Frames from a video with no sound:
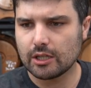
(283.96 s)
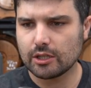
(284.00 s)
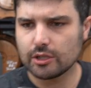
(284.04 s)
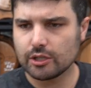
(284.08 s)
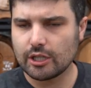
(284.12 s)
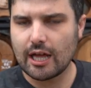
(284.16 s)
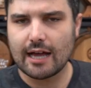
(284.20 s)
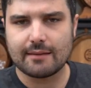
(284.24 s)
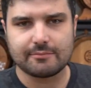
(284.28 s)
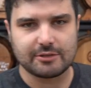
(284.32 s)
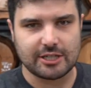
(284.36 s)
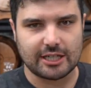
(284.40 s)

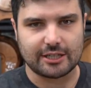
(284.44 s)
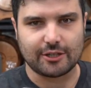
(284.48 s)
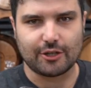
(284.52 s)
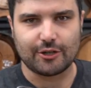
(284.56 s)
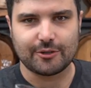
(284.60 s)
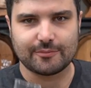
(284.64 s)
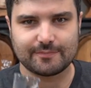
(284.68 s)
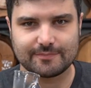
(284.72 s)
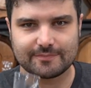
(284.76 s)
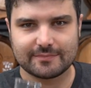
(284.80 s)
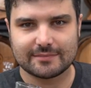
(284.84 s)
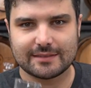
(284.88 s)

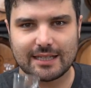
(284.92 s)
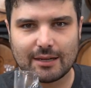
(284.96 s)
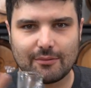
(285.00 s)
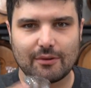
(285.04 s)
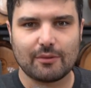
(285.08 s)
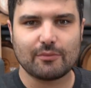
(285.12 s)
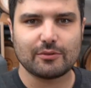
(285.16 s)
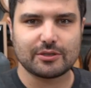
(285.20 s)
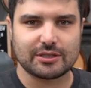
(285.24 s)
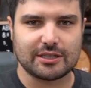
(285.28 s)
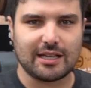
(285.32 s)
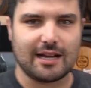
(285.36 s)
Limecello. That
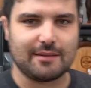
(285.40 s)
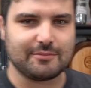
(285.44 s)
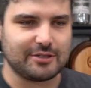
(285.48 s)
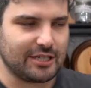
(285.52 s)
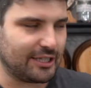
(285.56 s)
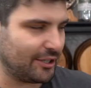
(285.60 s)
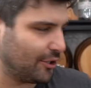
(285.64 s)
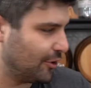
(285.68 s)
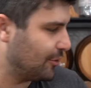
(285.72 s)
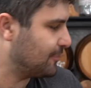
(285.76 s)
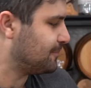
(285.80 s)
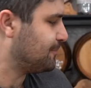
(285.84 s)
one was
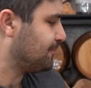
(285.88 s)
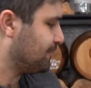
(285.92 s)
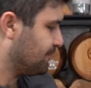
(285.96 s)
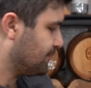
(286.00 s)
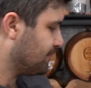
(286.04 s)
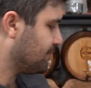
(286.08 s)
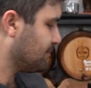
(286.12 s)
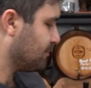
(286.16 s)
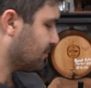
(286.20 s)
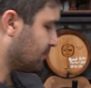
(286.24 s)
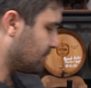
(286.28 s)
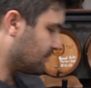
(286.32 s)
limecello.
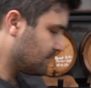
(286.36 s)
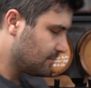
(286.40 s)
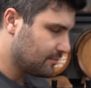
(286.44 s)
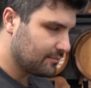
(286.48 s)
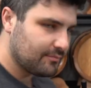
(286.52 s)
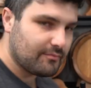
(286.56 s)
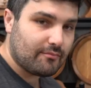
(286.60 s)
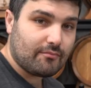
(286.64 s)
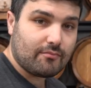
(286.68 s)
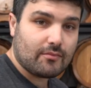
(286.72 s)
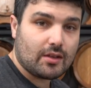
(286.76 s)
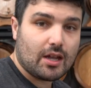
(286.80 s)

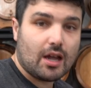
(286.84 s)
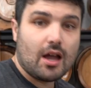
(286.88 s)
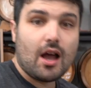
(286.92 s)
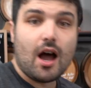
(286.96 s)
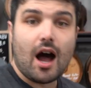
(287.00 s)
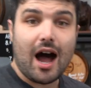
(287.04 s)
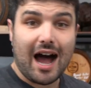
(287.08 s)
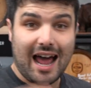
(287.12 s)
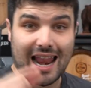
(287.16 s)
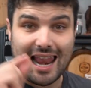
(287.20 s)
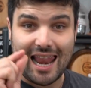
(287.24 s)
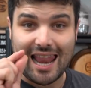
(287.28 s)

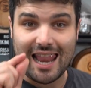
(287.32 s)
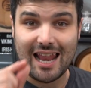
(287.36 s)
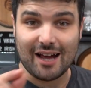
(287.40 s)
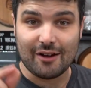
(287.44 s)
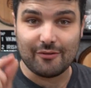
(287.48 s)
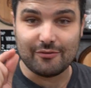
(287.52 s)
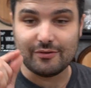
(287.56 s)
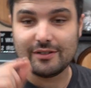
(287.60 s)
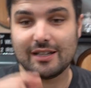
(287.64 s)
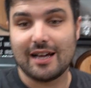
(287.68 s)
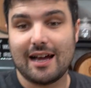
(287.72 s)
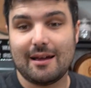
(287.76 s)
I
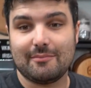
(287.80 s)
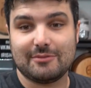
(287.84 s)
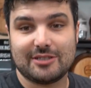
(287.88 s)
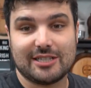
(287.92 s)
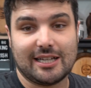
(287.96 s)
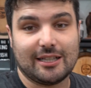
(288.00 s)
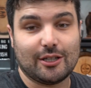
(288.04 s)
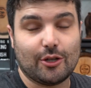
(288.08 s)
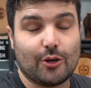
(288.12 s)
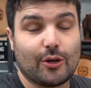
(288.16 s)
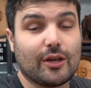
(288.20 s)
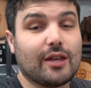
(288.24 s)
love
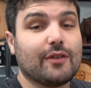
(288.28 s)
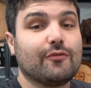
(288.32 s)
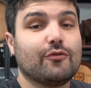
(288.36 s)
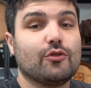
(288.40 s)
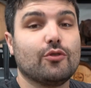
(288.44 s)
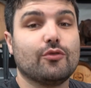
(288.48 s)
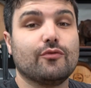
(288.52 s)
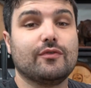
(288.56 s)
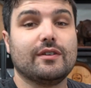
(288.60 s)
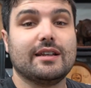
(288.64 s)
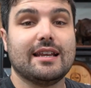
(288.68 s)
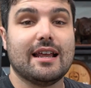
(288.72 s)
limecello. If
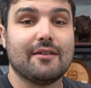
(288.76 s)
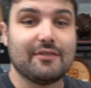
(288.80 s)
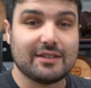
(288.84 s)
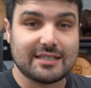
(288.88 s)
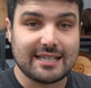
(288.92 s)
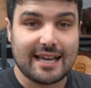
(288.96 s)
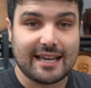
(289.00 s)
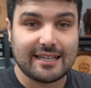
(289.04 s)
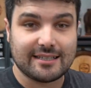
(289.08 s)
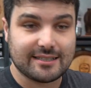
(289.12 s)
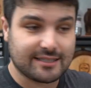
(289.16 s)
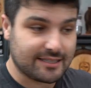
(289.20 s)
you've never
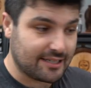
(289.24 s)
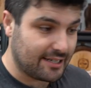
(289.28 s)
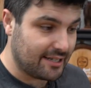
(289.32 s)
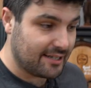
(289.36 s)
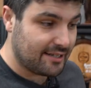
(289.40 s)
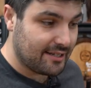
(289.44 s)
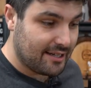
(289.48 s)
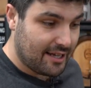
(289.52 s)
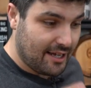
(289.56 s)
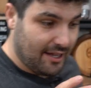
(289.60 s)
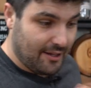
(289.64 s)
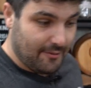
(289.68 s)
tasted
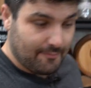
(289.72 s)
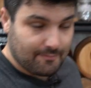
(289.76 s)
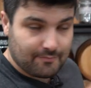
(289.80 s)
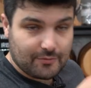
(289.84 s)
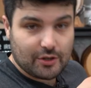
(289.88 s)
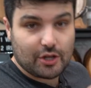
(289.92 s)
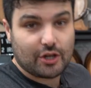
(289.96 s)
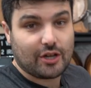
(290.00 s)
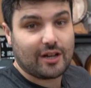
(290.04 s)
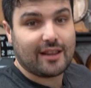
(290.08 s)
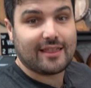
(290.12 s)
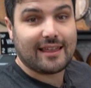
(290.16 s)
it,
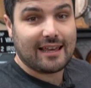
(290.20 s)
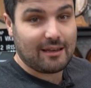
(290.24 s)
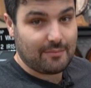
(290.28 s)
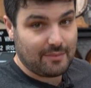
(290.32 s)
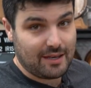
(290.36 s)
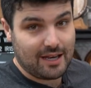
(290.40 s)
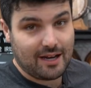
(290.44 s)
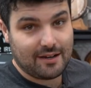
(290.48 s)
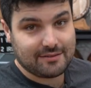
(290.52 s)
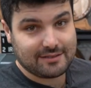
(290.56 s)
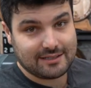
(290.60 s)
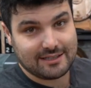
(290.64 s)
you're gonna thank
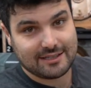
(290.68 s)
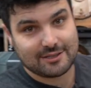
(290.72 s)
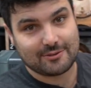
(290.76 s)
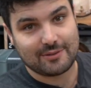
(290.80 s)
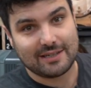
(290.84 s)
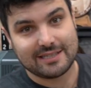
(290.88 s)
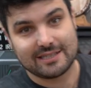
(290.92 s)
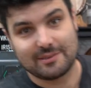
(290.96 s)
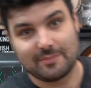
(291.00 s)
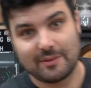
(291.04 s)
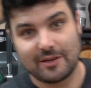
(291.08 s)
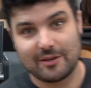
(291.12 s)
me after this
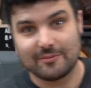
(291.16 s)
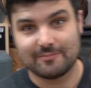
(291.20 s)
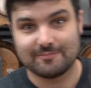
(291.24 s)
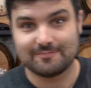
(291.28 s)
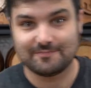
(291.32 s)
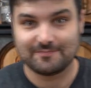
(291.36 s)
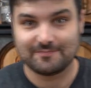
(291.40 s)
recipe.